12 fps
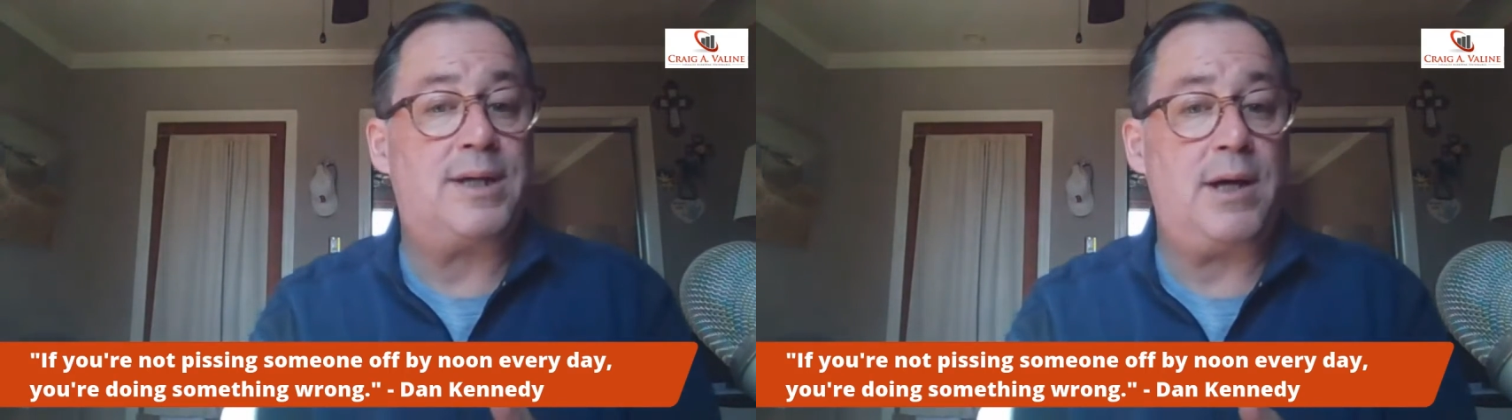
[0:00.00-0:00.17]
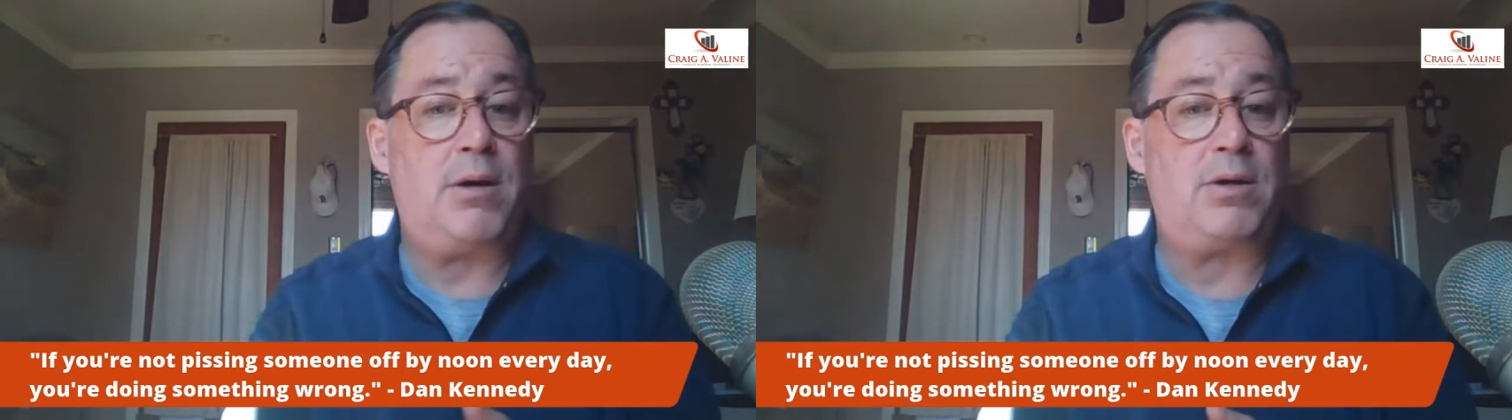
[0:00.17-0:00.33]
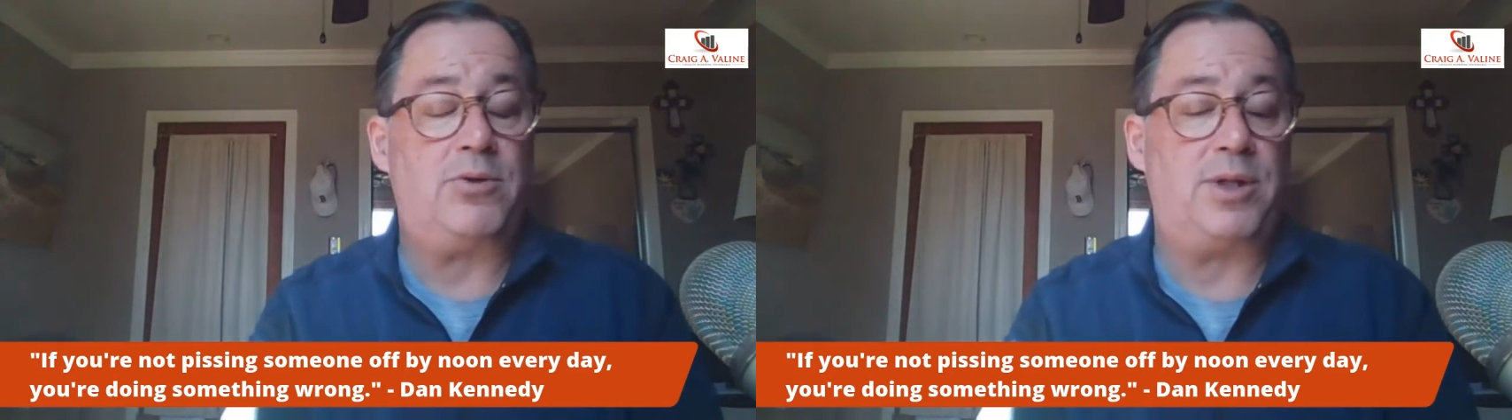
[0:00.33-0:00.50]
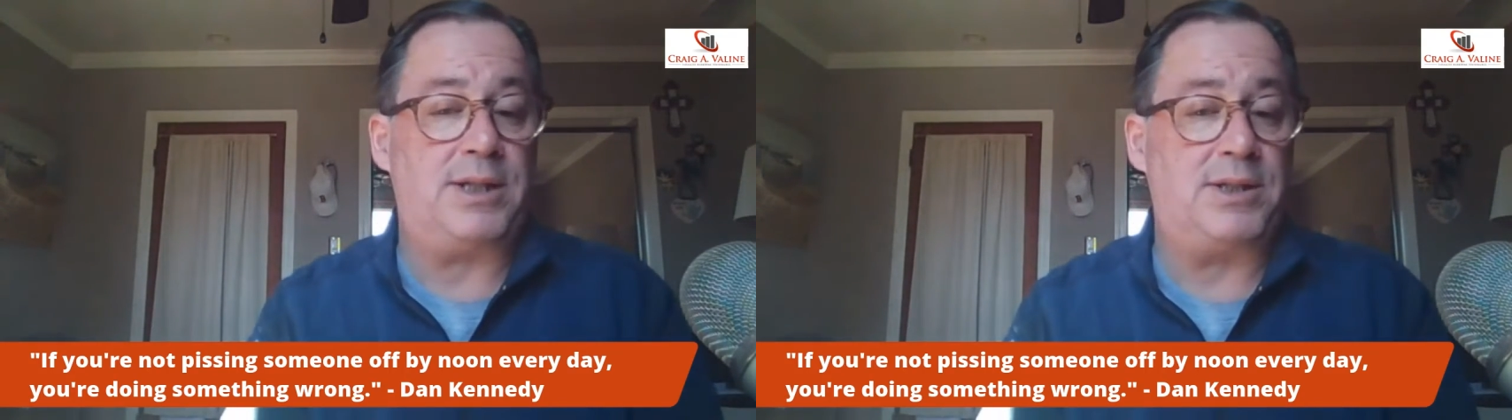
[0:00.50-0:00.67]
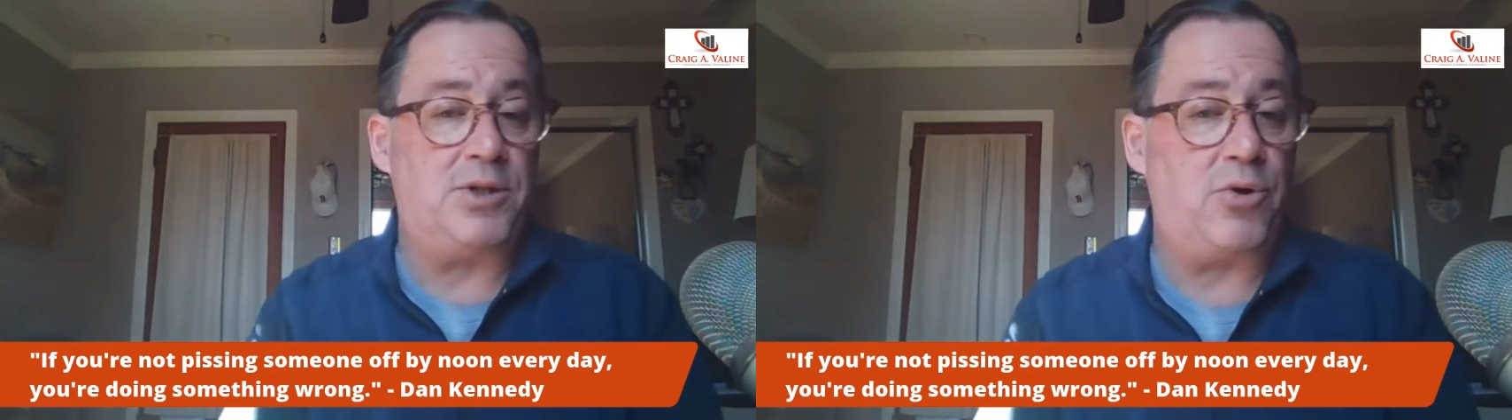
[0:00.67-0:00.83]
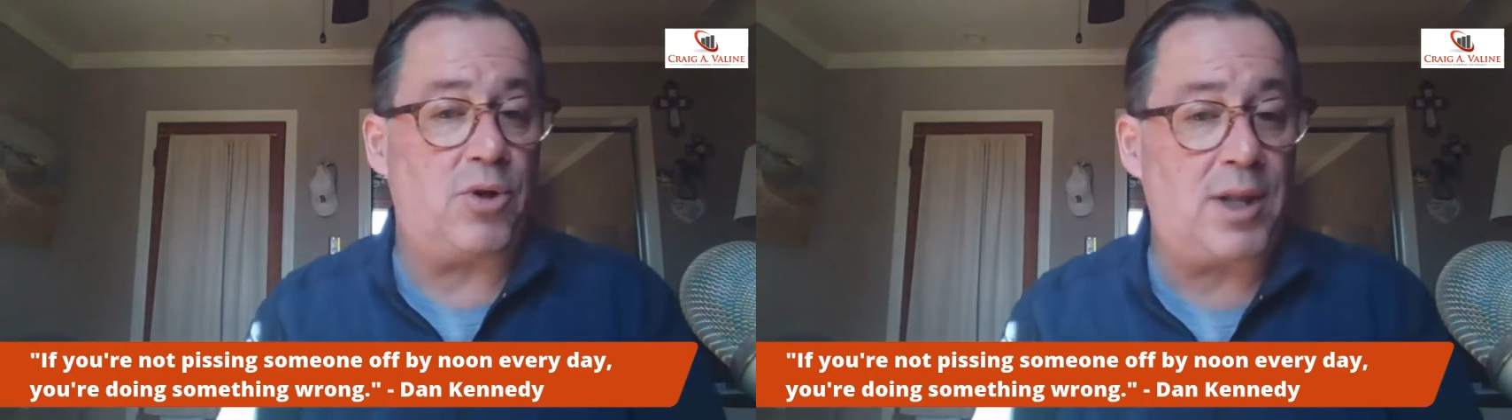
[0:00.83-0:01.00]
a character
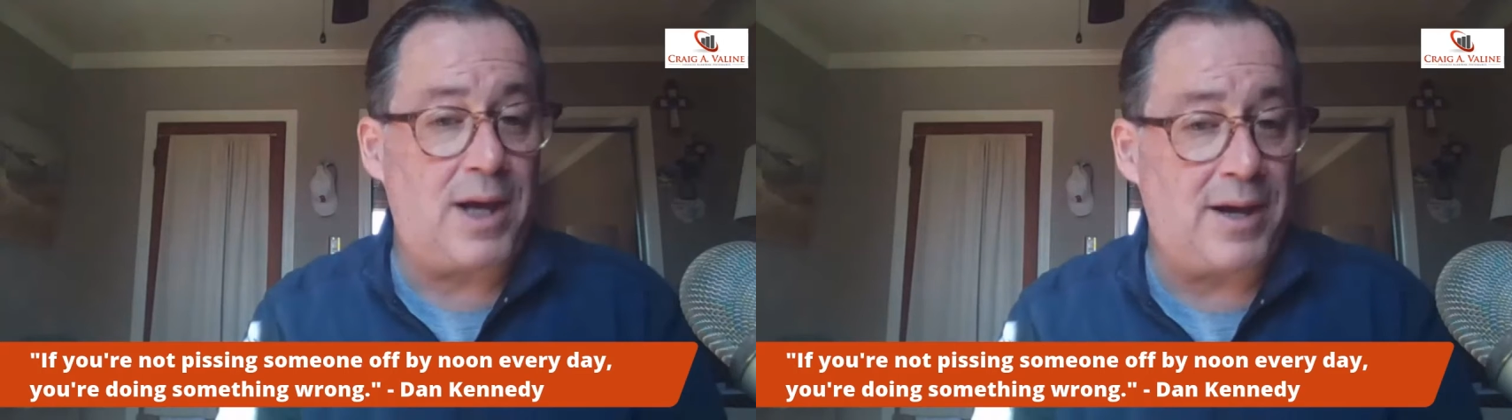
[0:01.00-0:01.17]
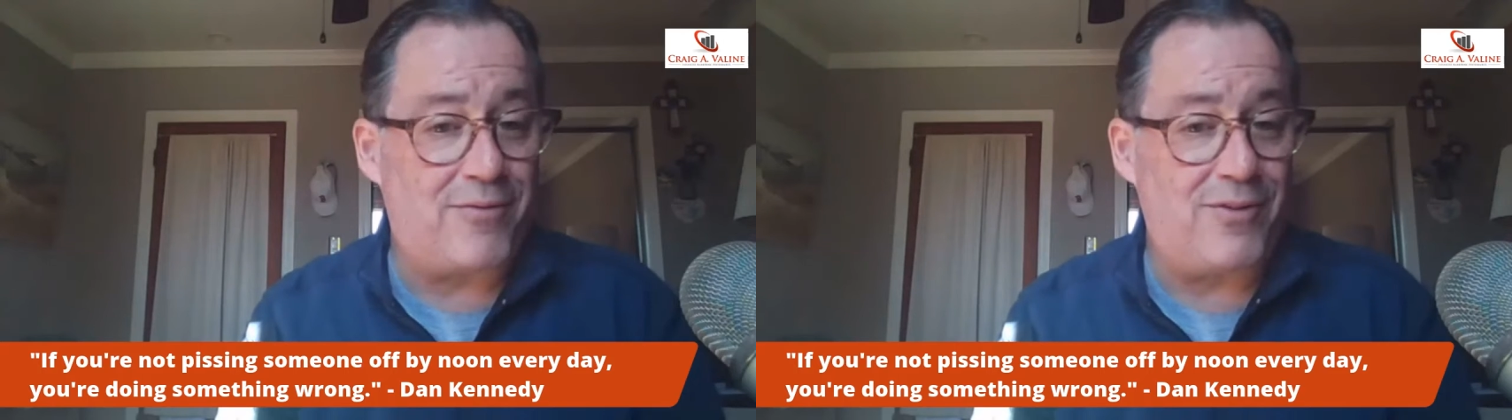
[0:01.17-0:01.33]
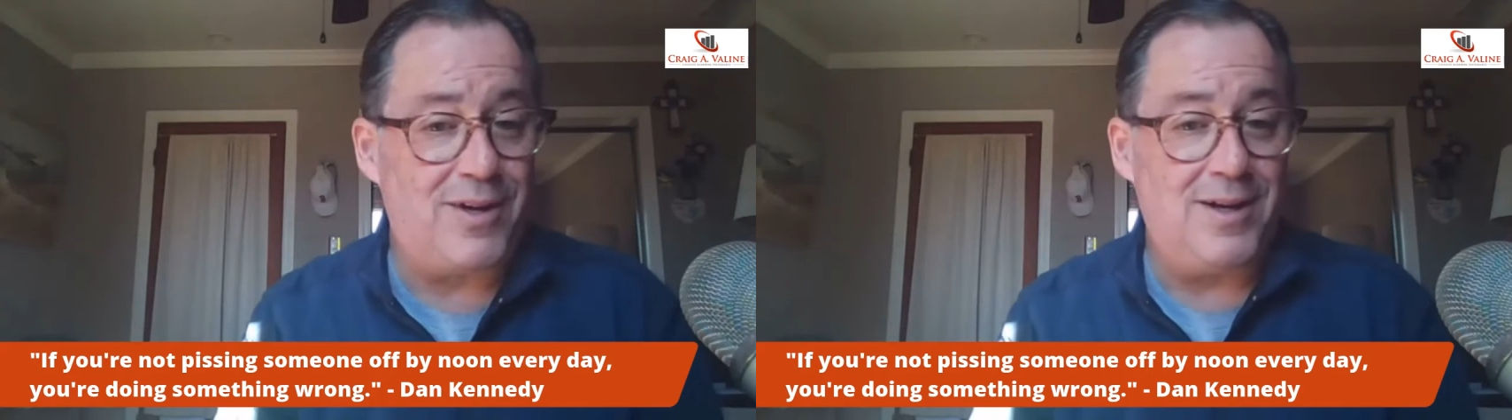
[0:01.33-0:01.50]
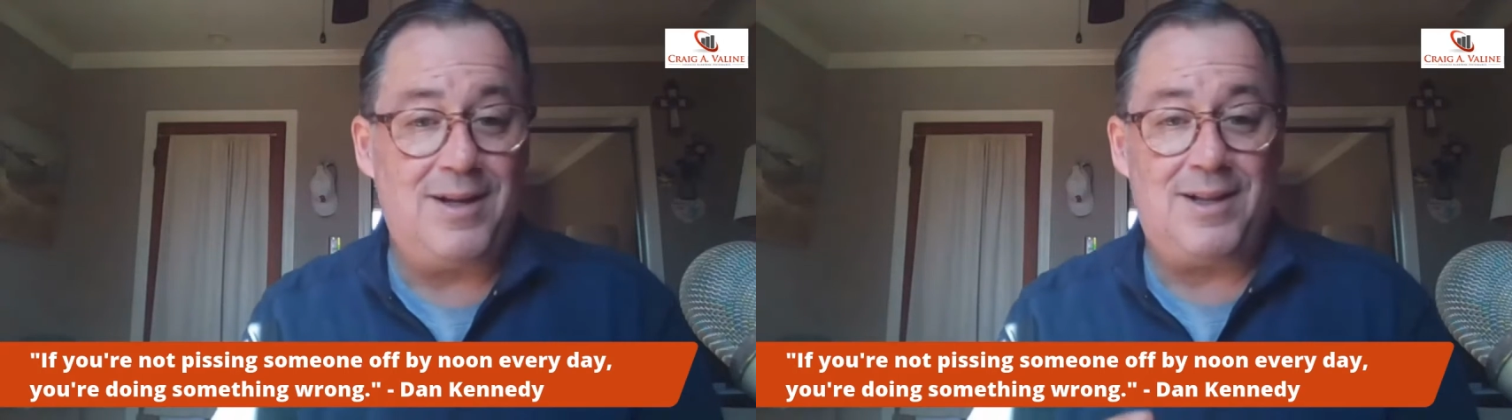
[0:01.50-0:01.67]
that's in your life,